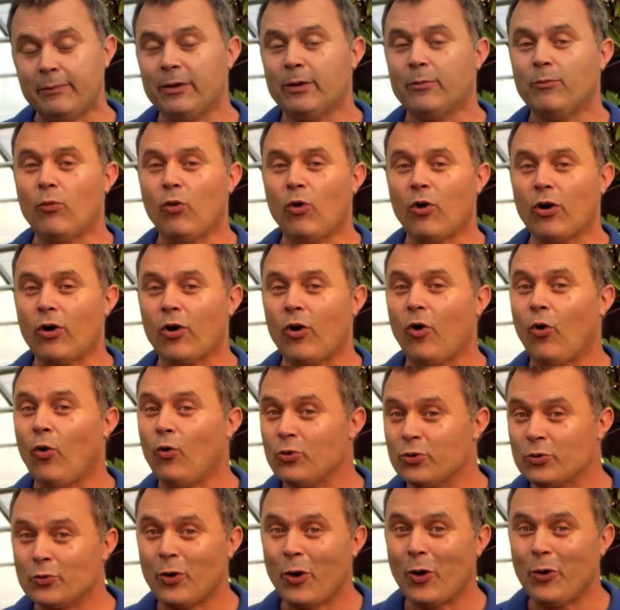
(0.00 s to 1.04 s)
bit more
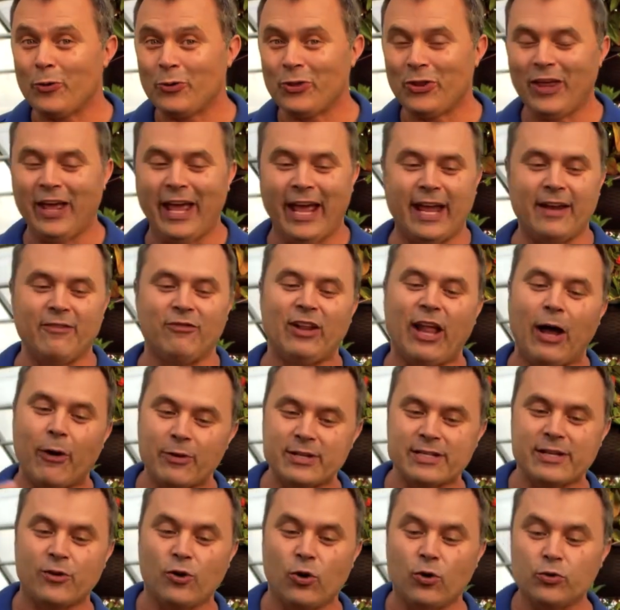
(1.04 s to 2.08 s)
old growth and
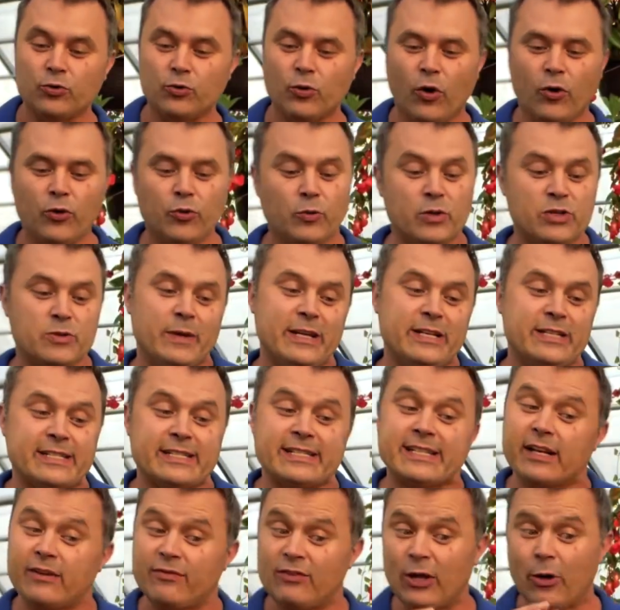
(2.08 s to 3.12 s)
flowers on old growth, which means
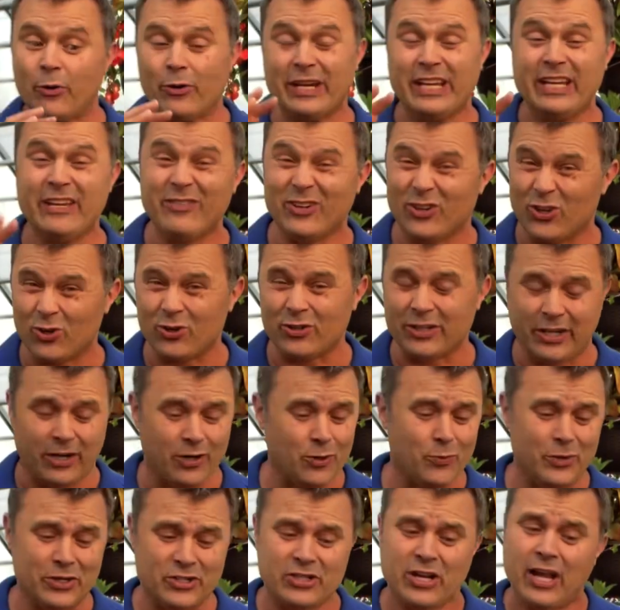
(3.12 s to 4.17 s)
it's going to flower even
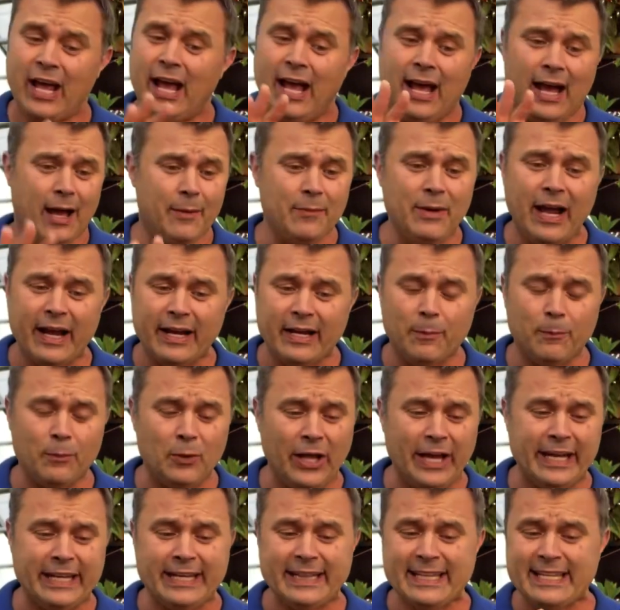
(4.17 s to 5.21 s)
earlier, which I'm not
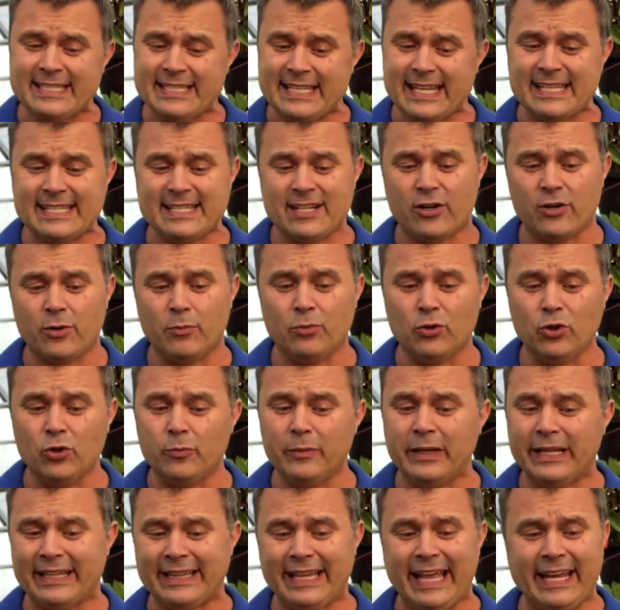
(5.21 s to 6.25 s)
complaining. This thing started
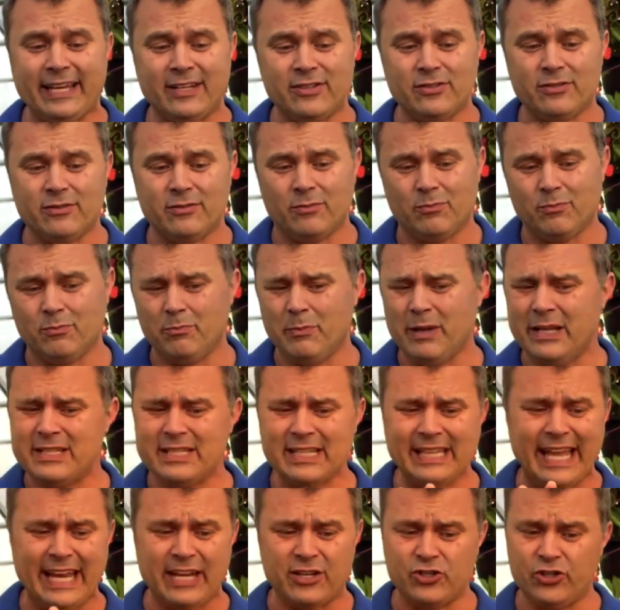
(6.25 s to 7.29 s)
blooming mid
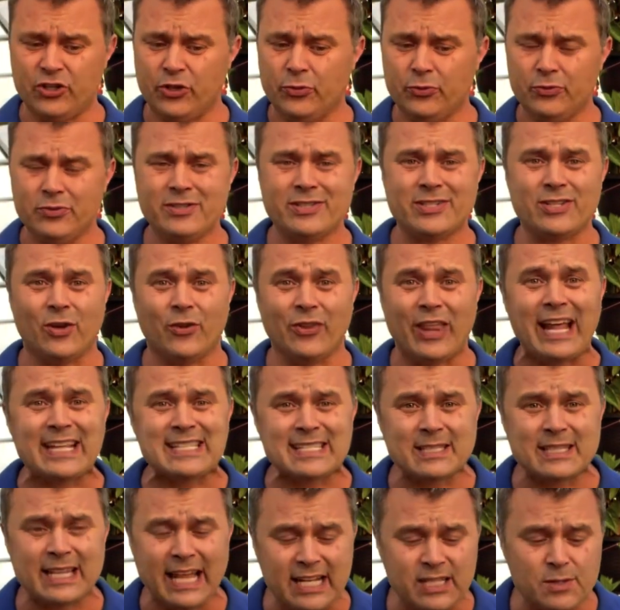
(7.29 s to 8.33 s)
to late June, so
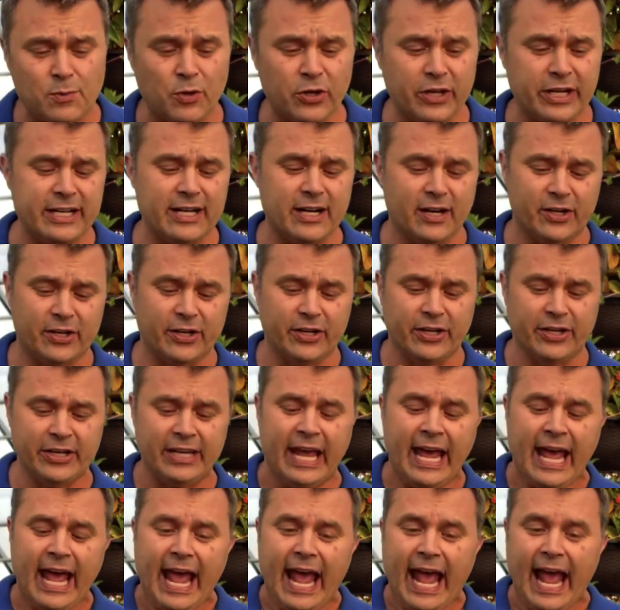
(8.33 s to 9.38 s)
that's pretty darn good.
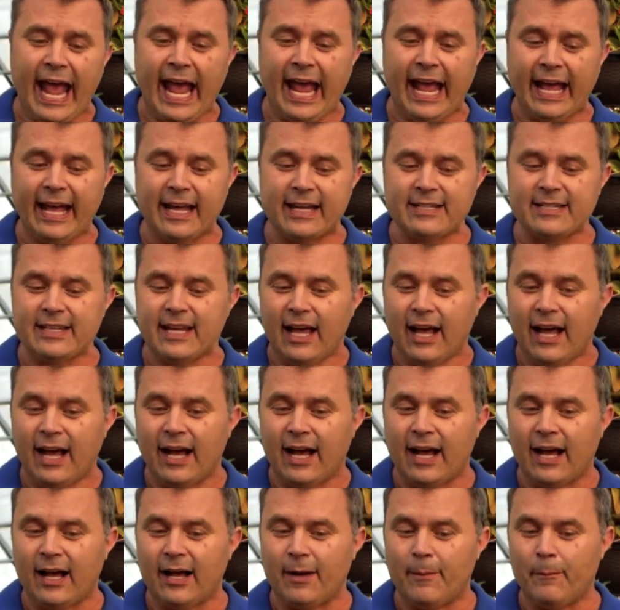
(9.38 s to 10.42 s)
And
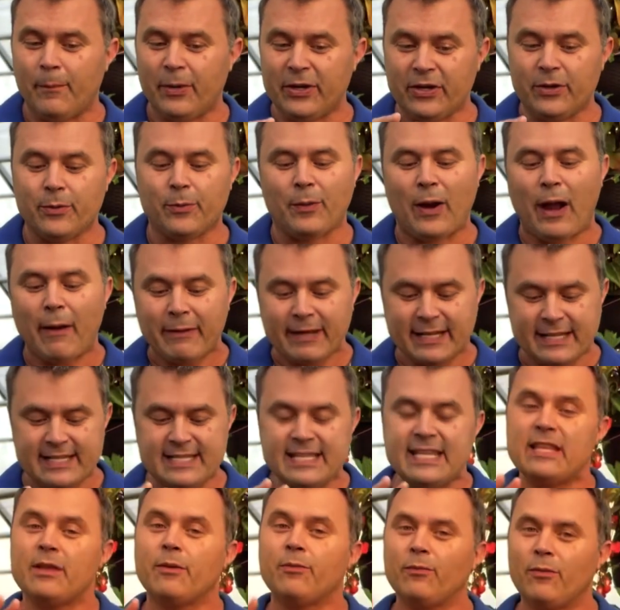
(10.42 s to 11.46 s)
but you're probably going to
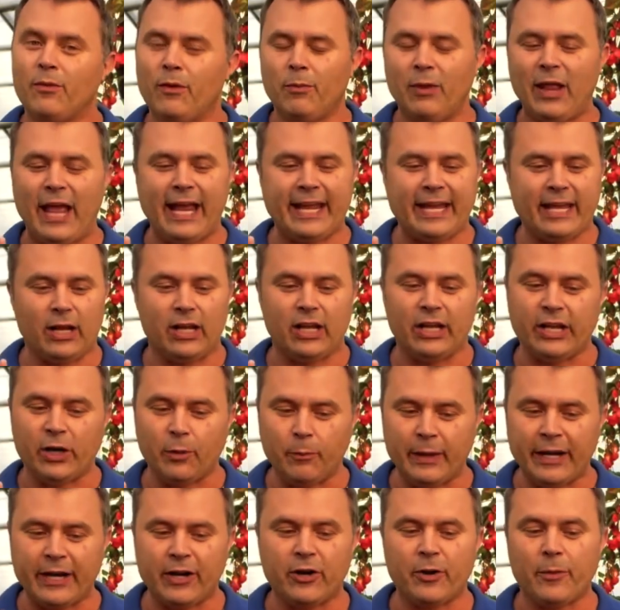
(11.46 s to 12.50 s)
see the plant get a little
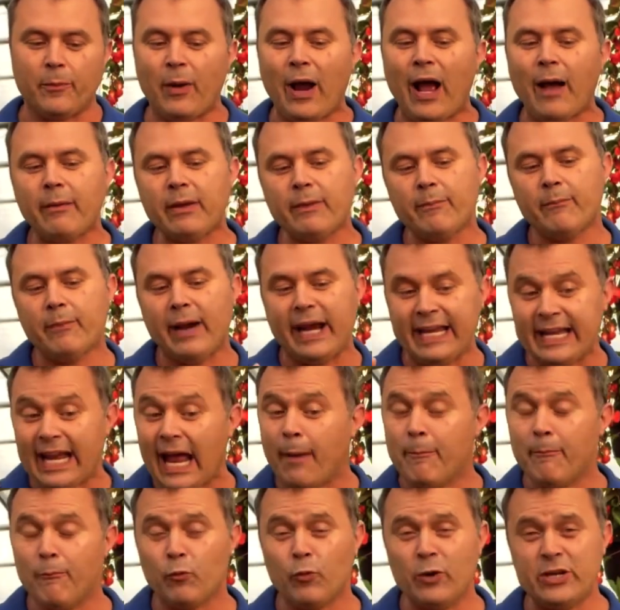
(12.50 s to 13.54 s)
bigger. It probably might
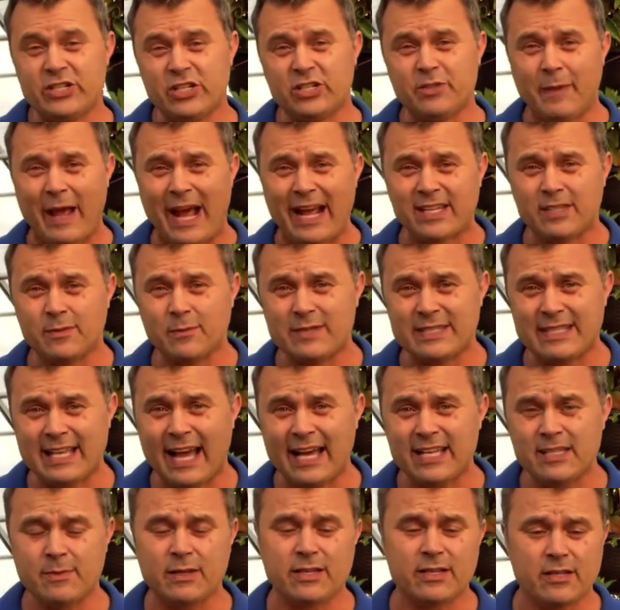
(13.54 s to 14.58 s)
not reach its maximum
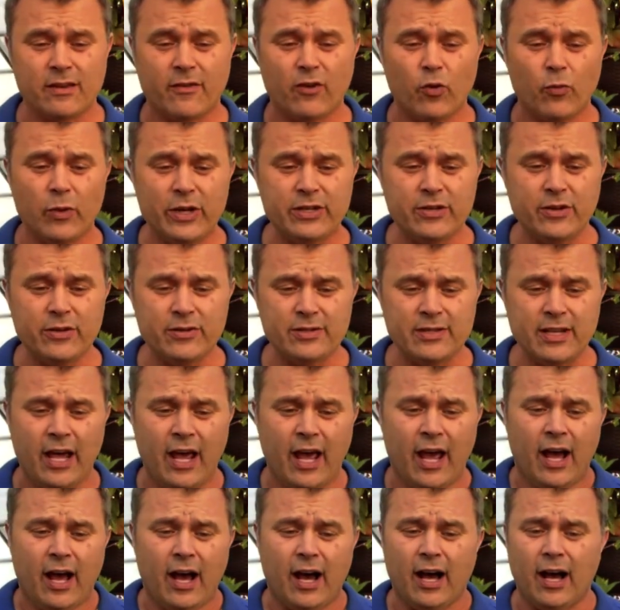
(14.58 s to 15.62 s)
size because of our winters,
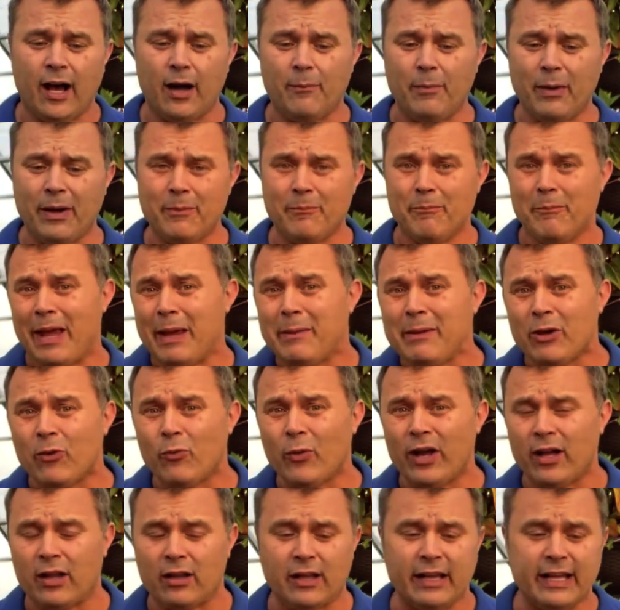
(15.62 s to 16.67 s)
but maybe it
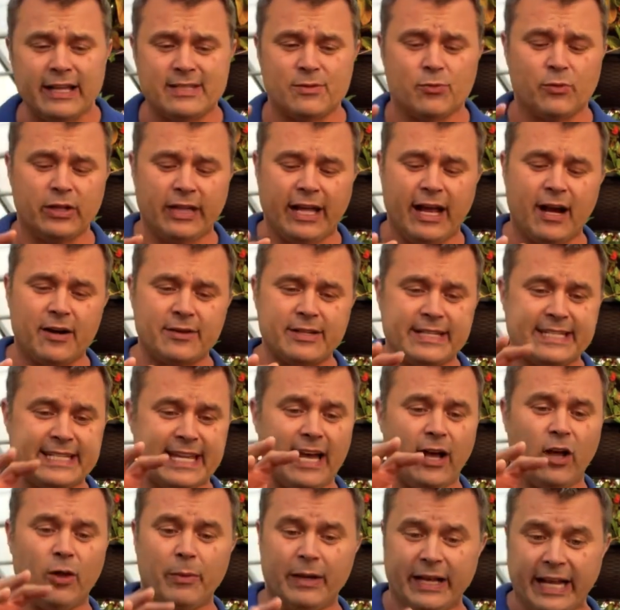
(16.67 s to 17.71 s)
will. It's really hard to
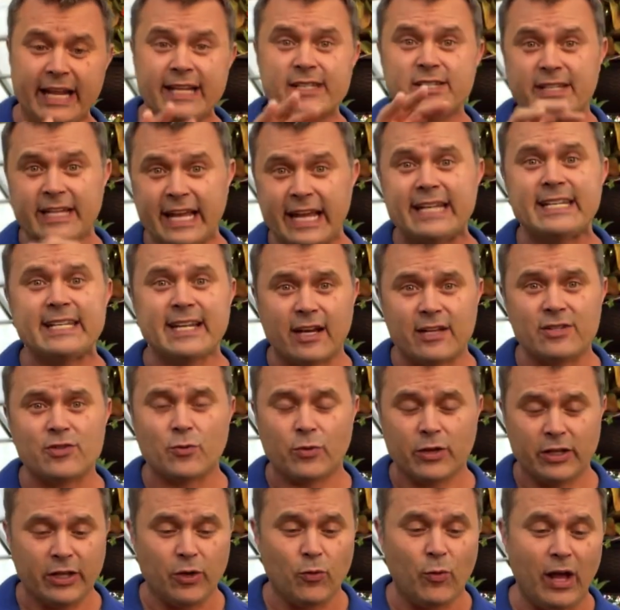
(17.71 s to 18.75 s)
tell, but it does
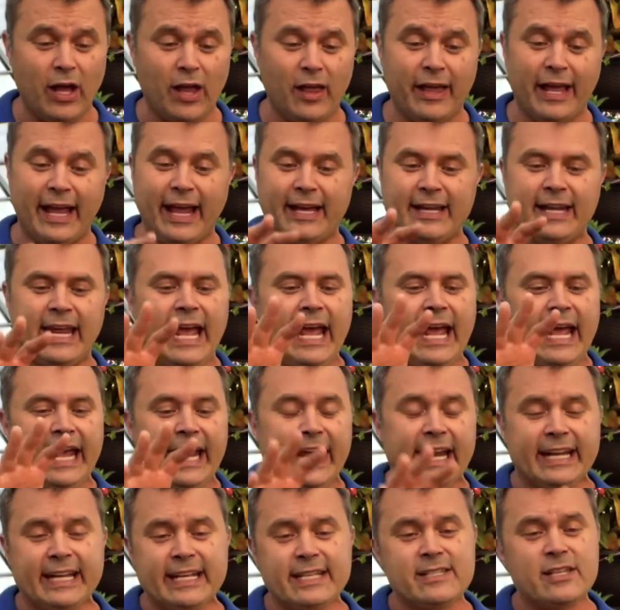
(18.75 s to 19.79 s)
really well, and
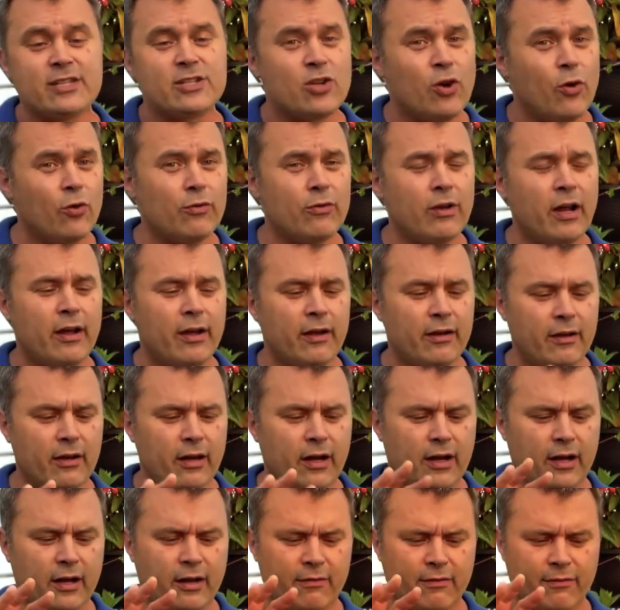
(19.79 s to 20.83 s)
it is a zone
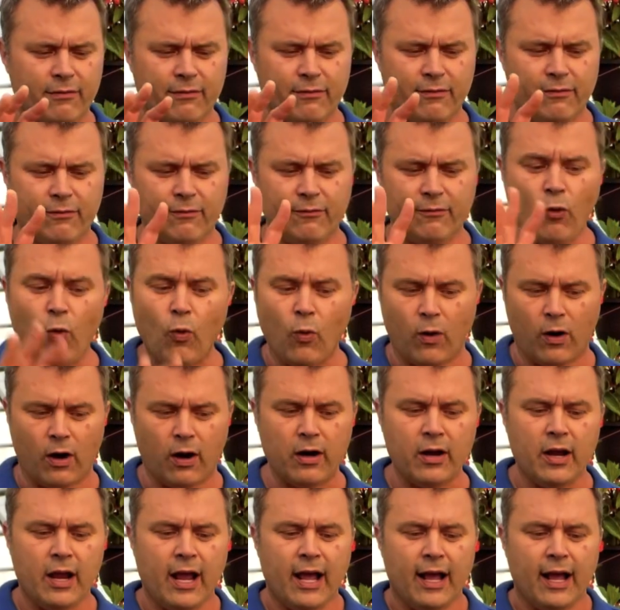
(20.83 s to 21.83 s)
4.